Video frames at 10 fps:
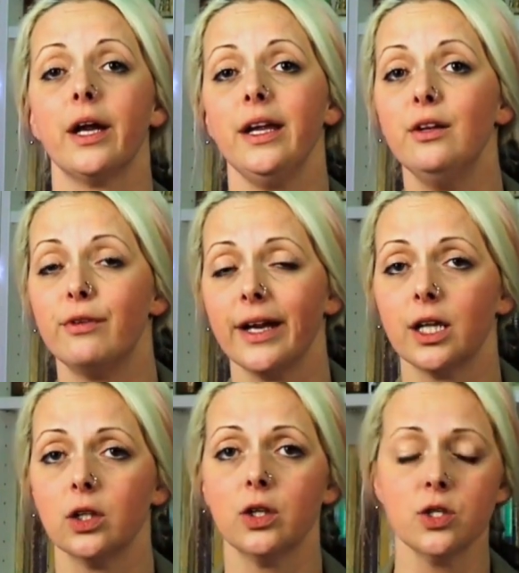
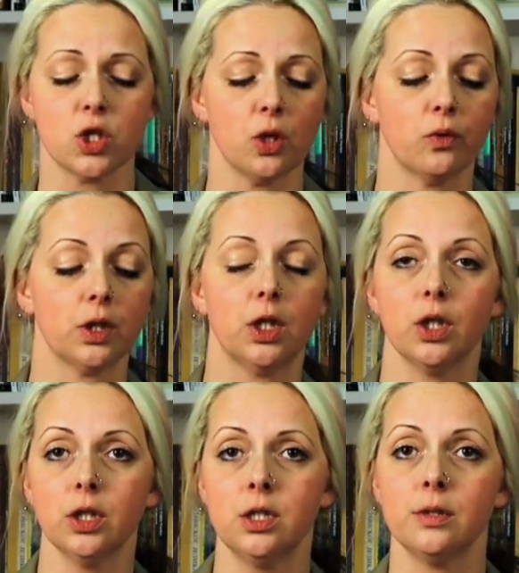irregular. So
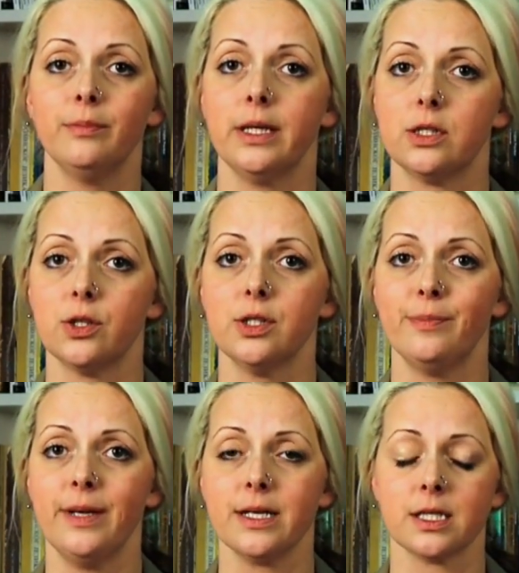good, better, the
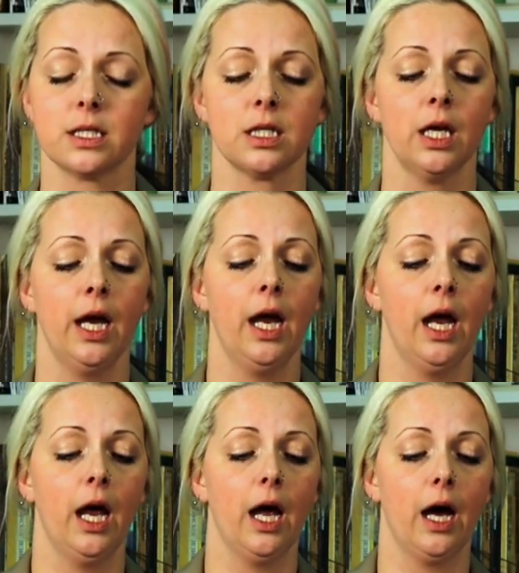best.
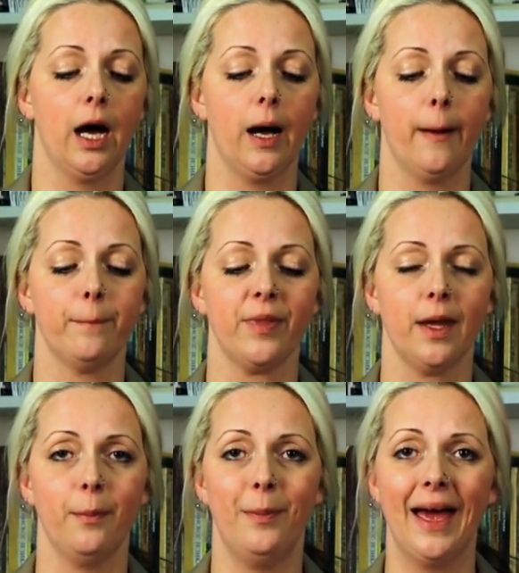
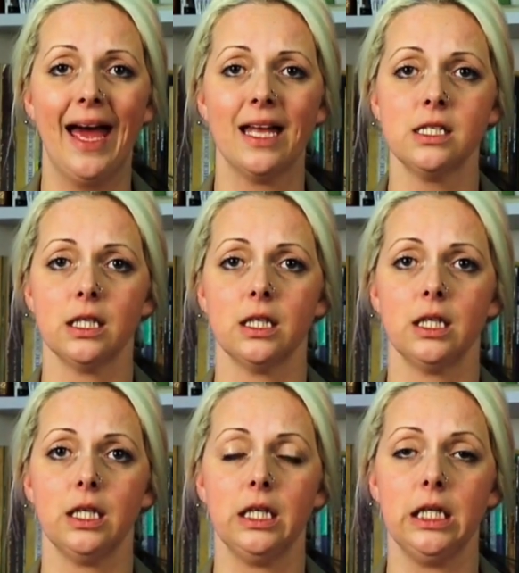Bad,
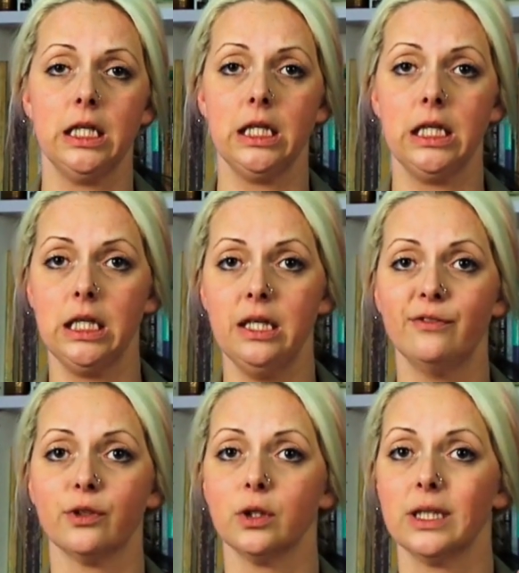
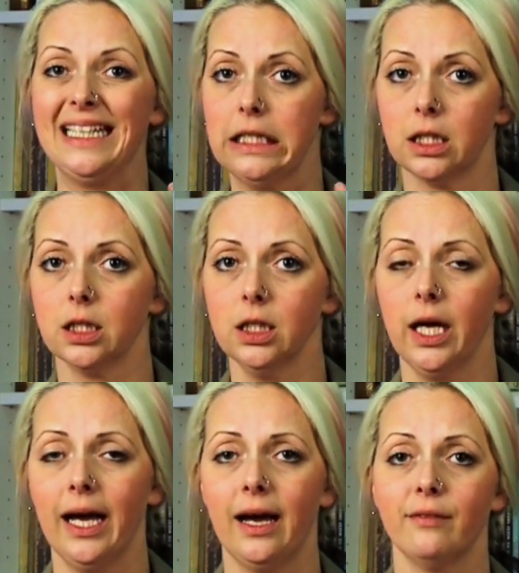evil, ill
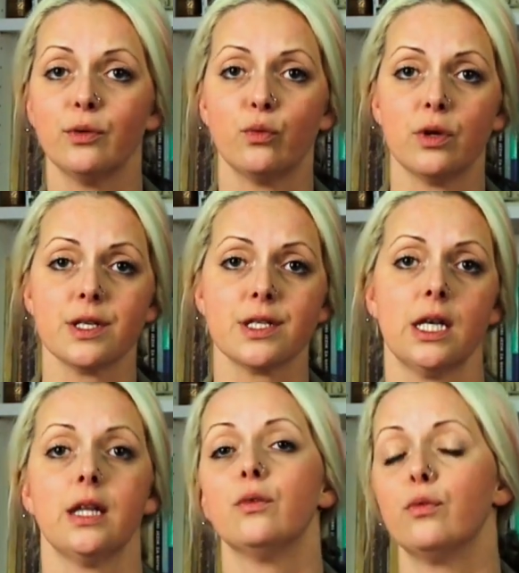have worse
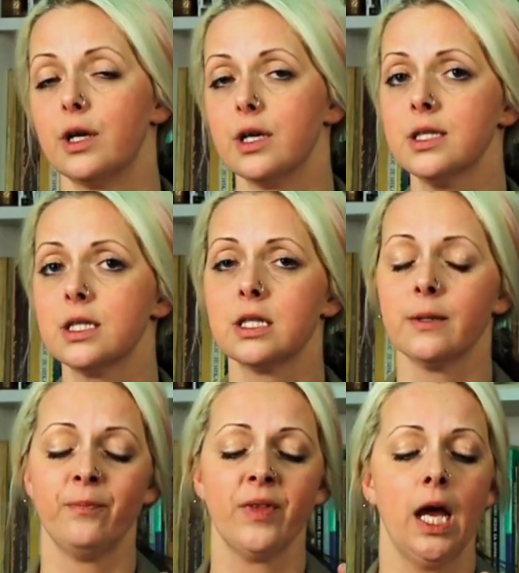and the worst.
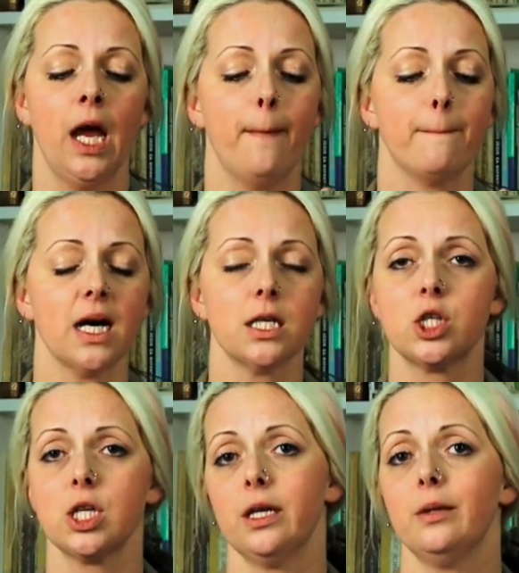
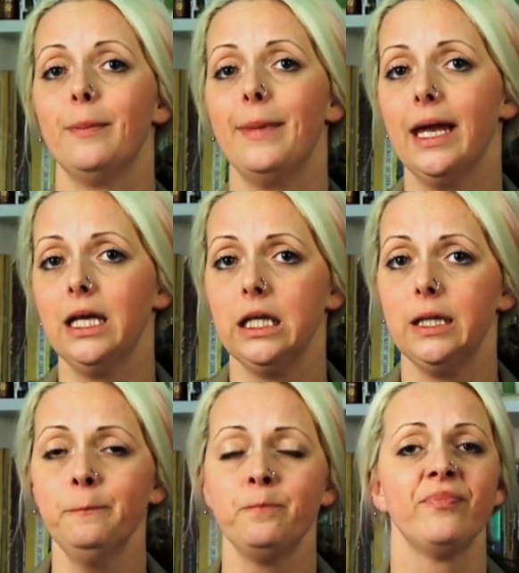Much and
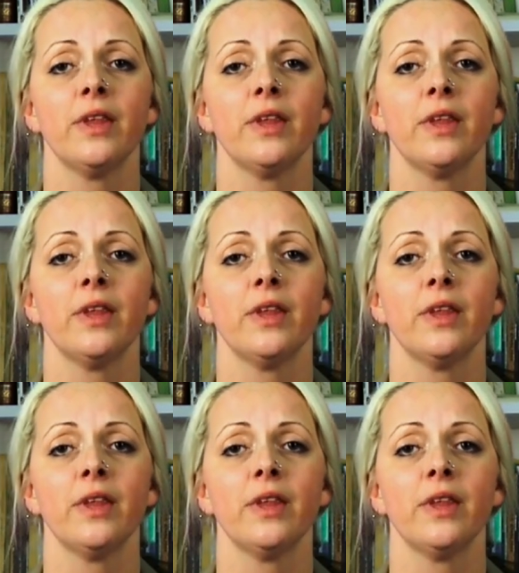many